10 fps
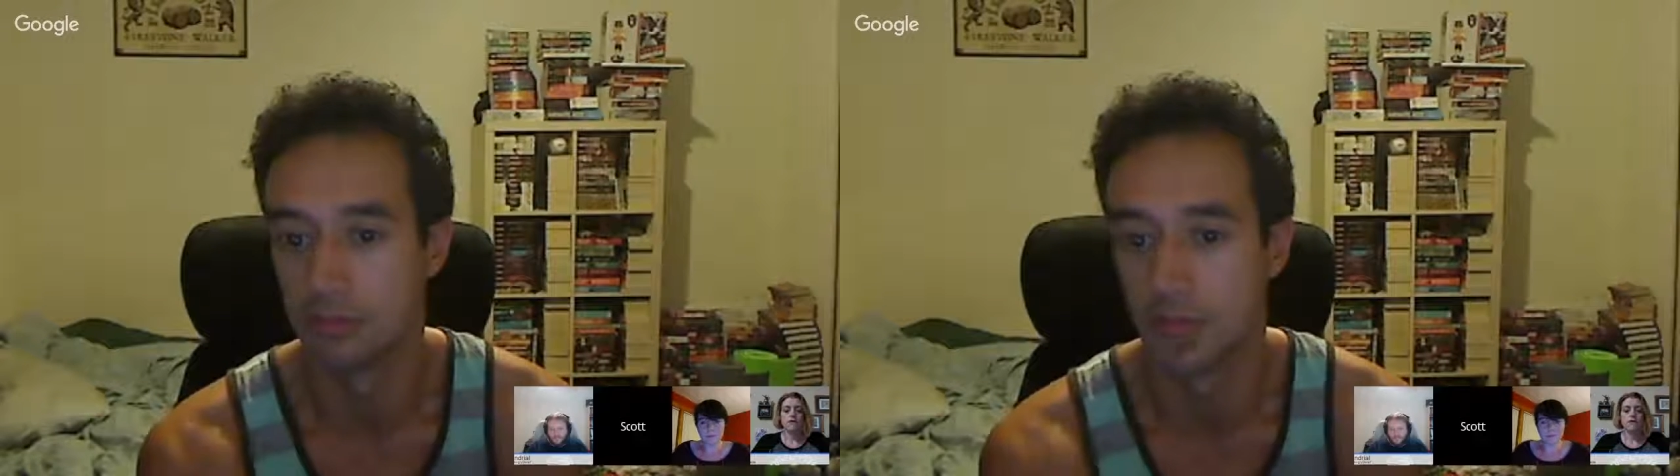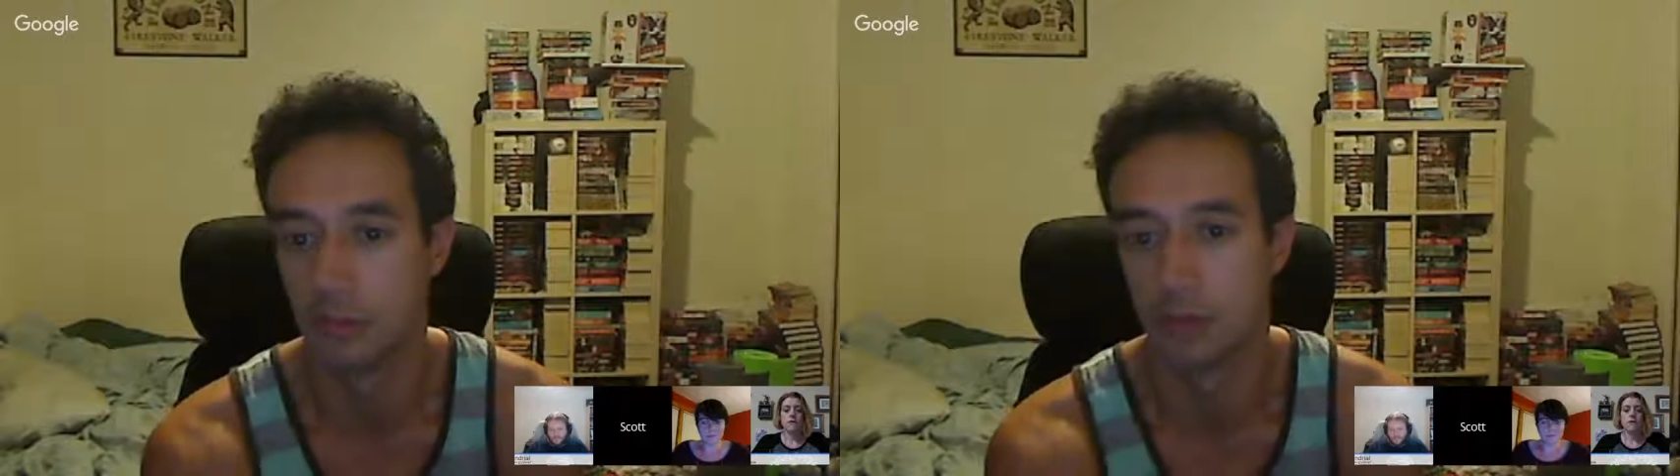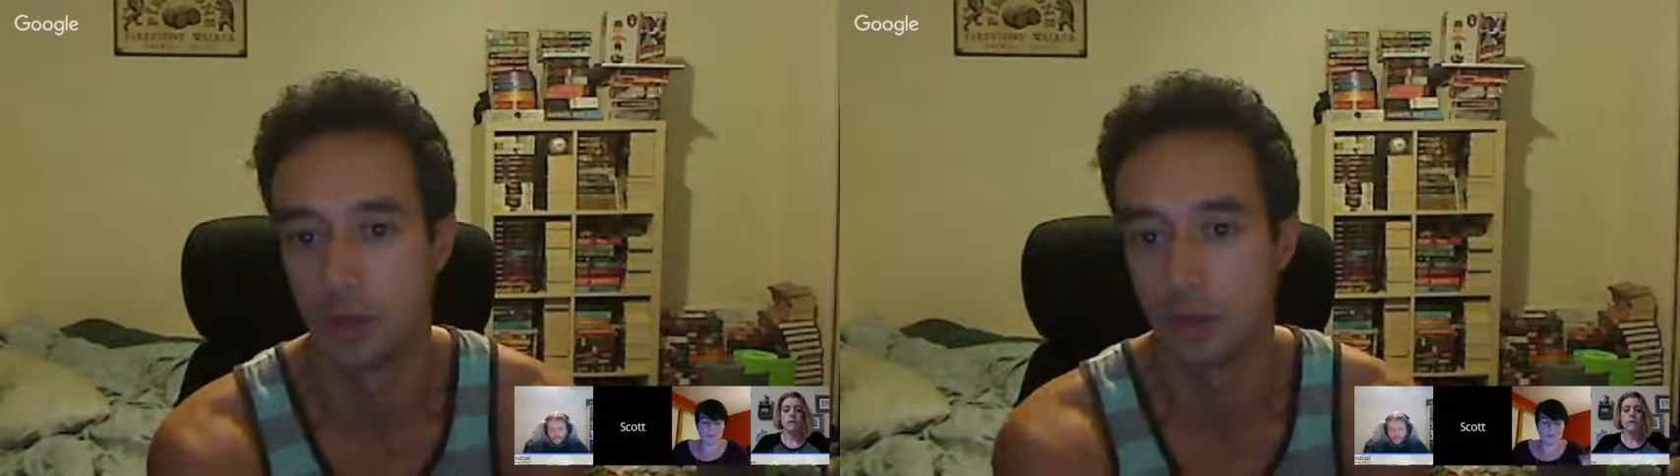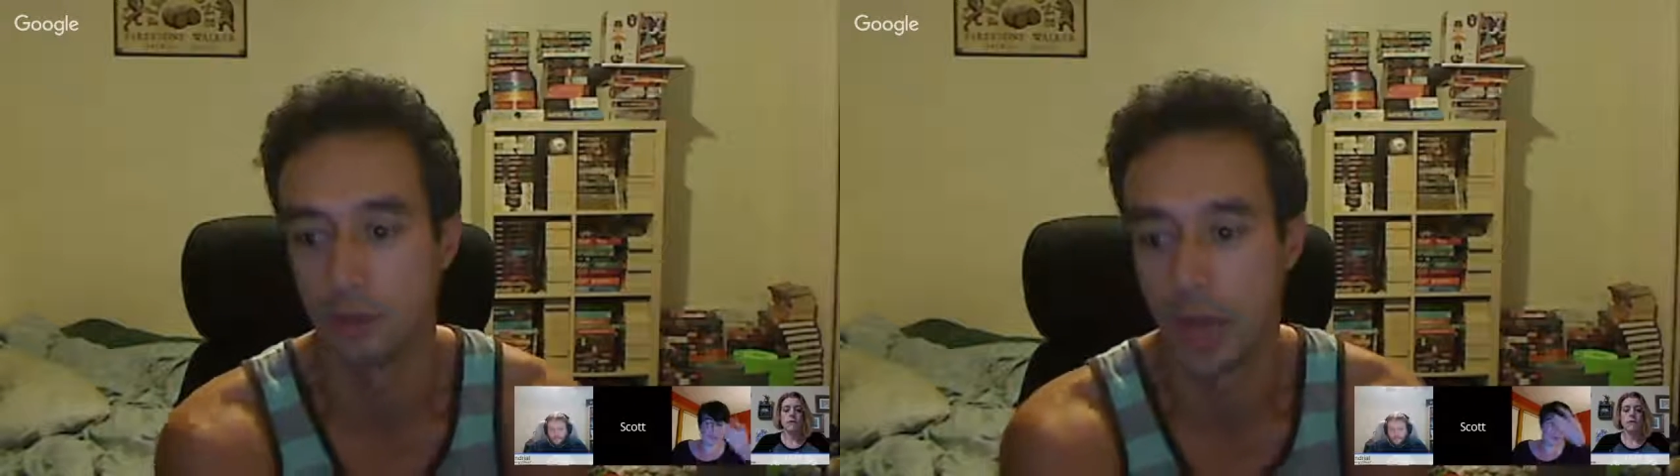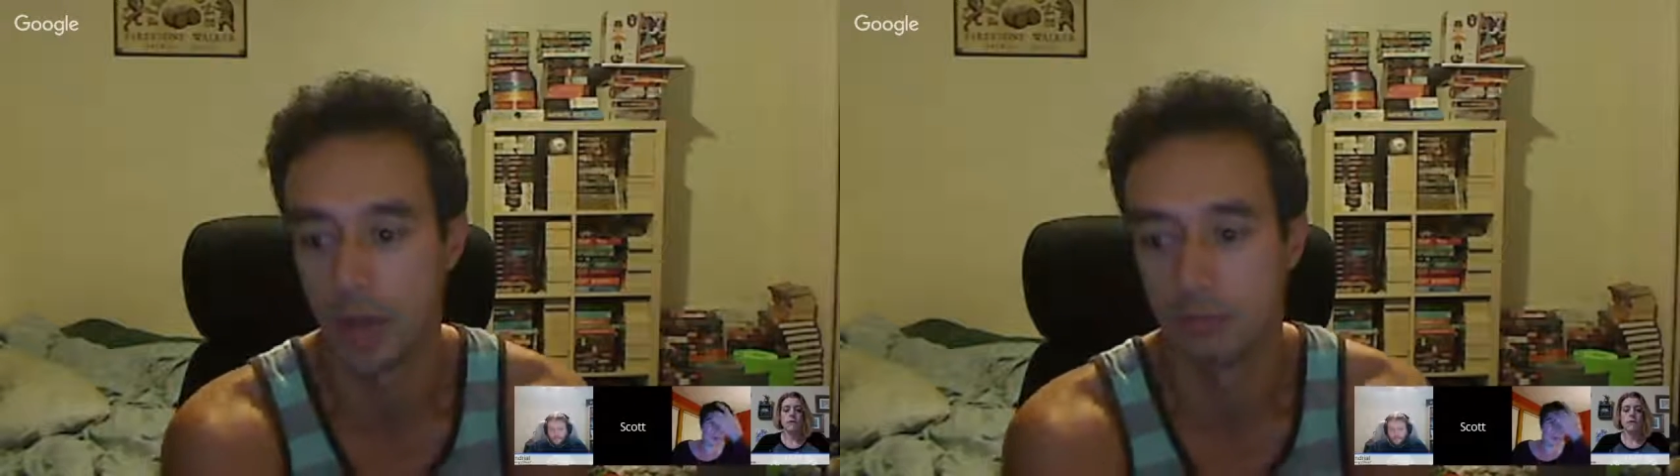tell
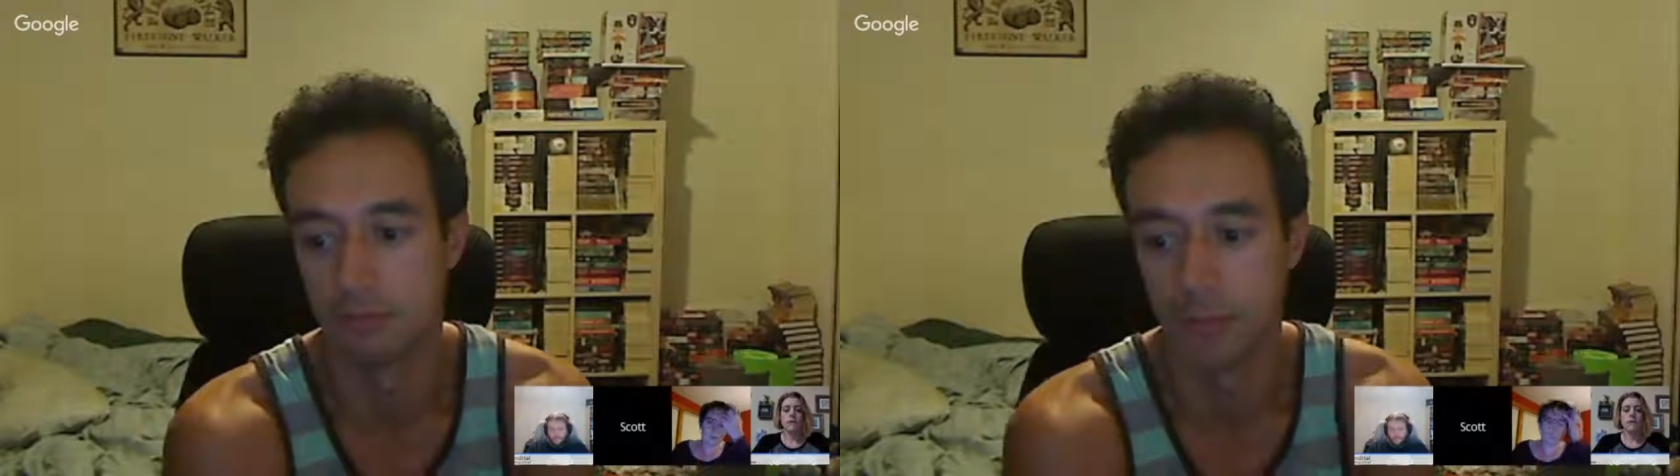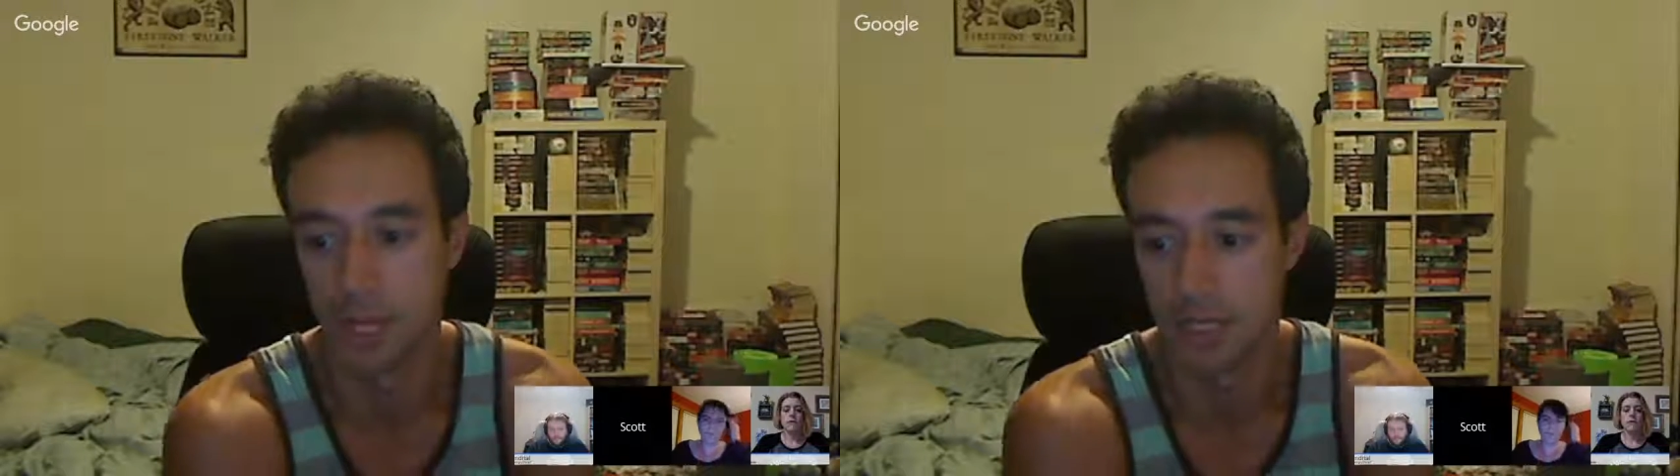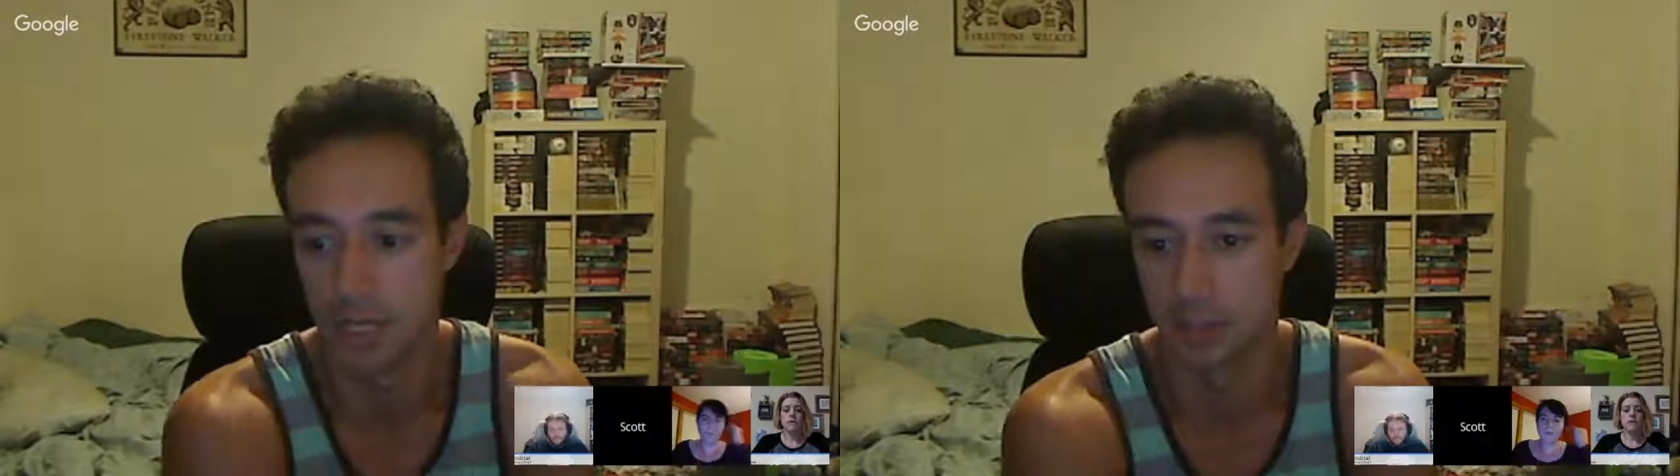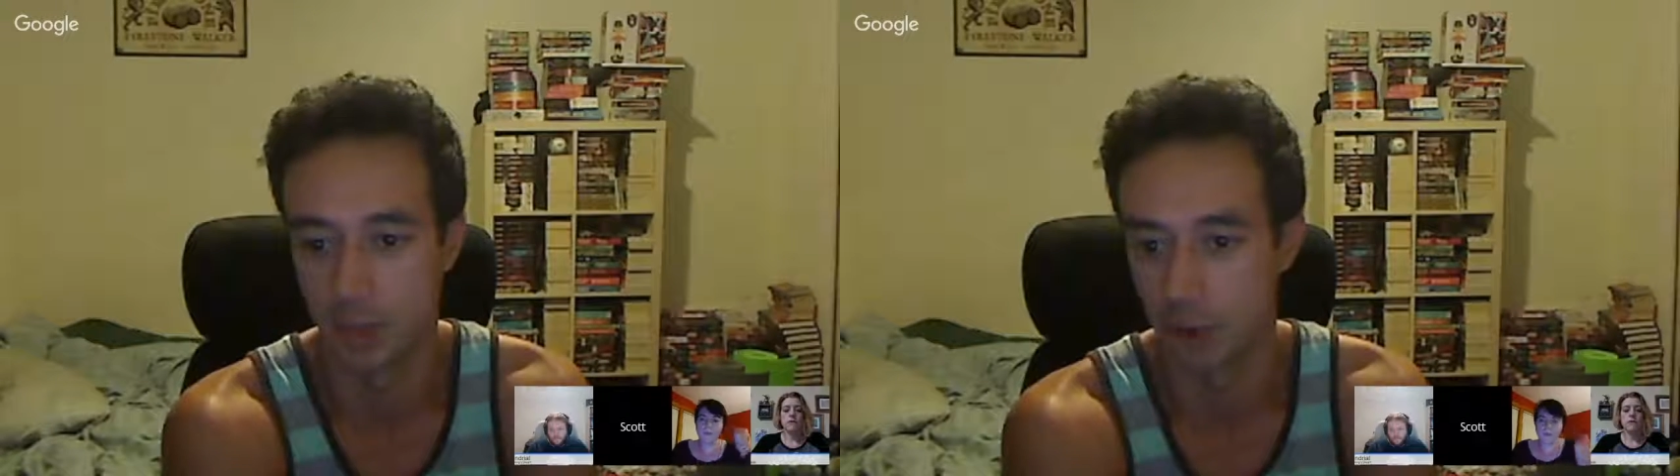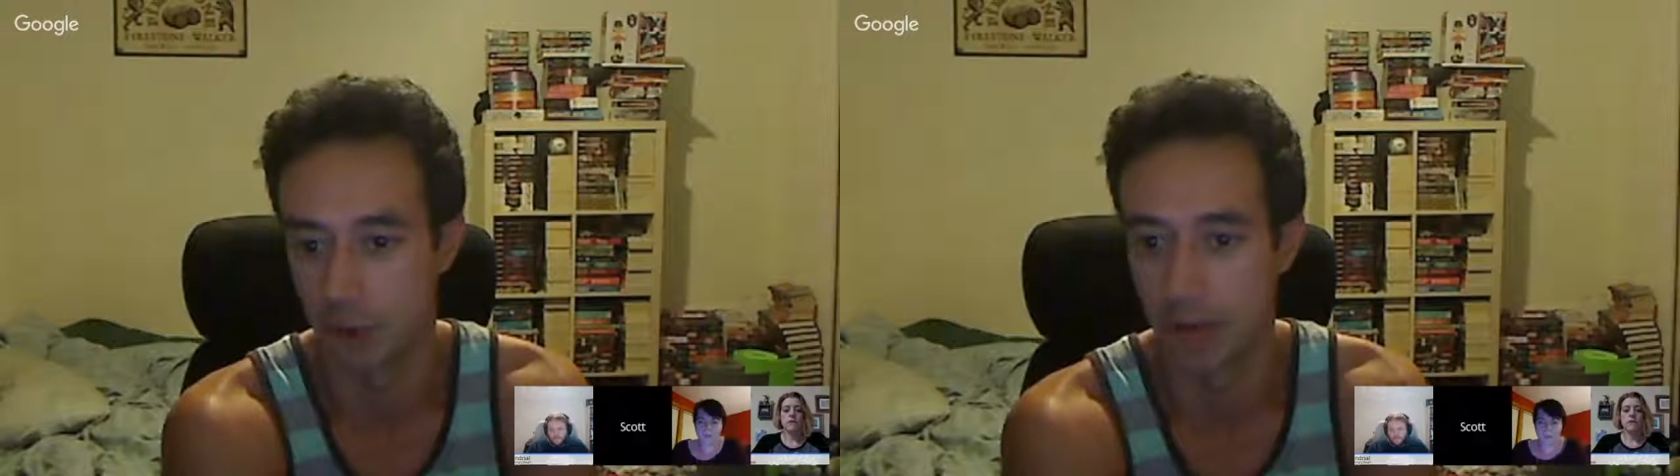you if you hadn't played it yet to
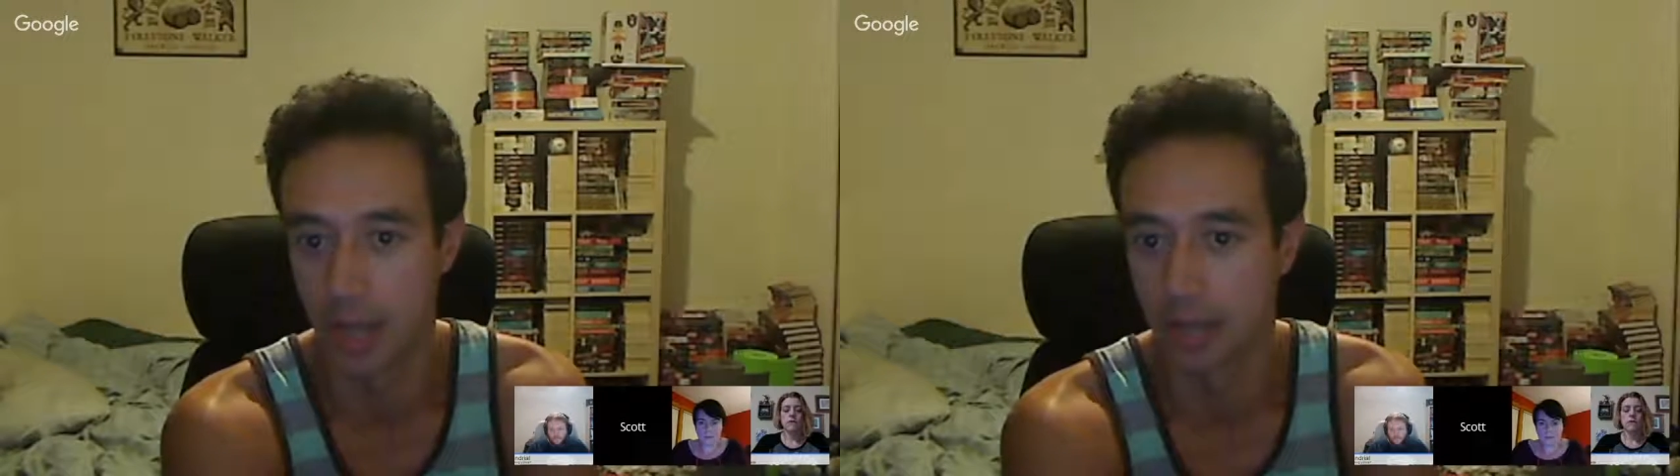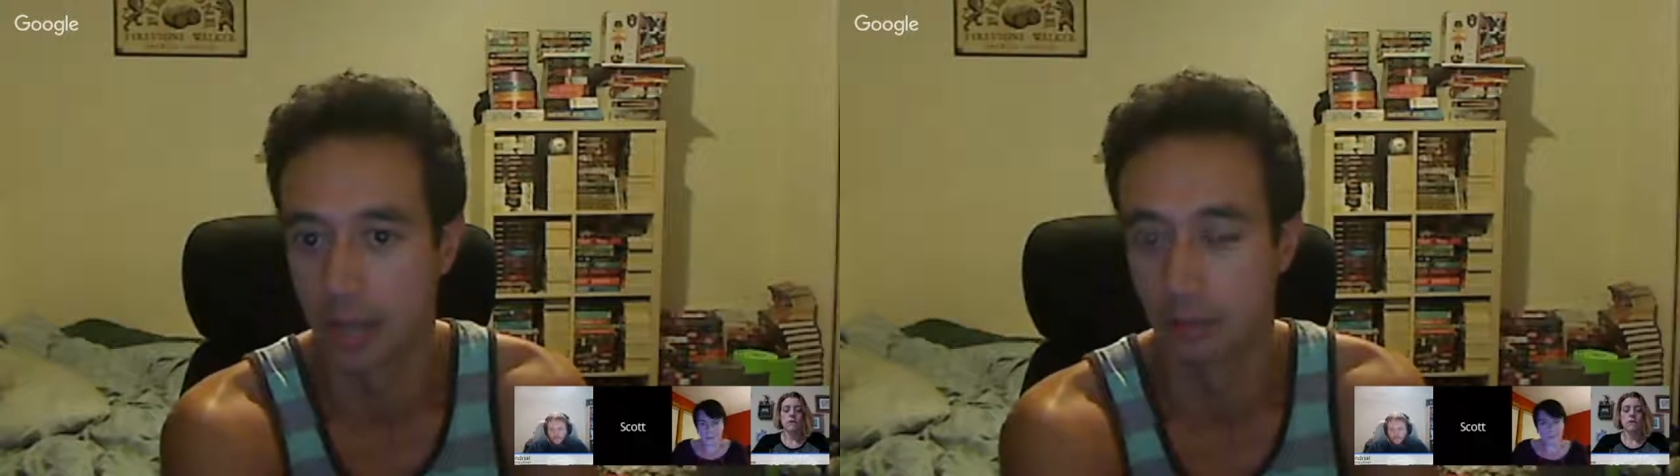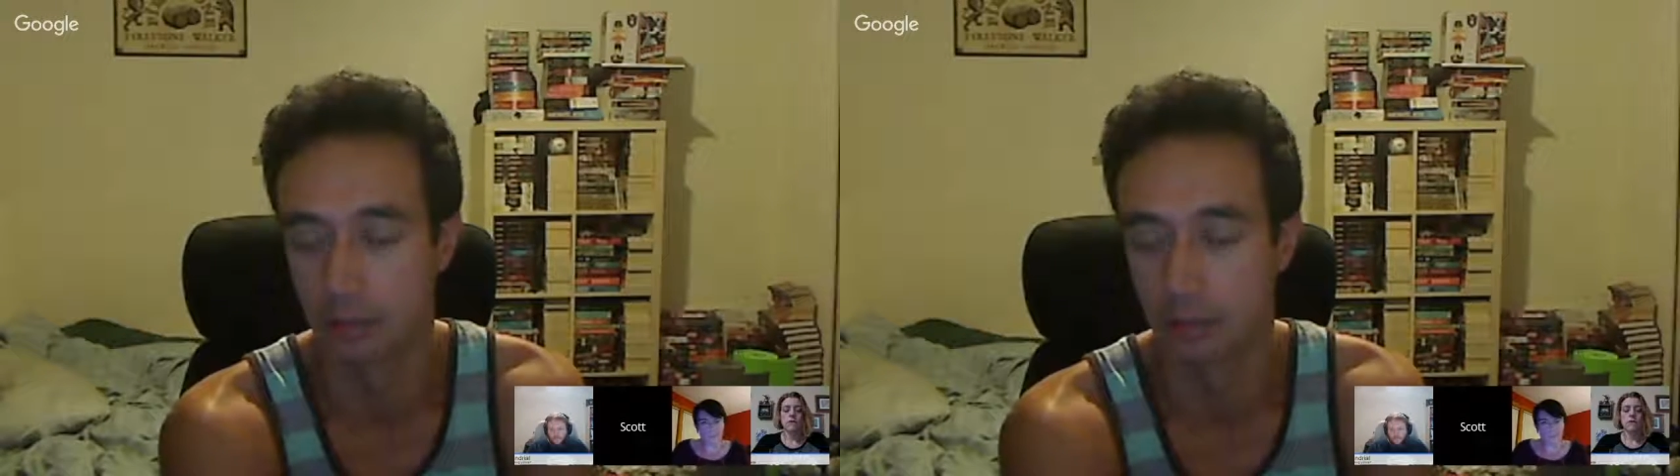go run and buy it now.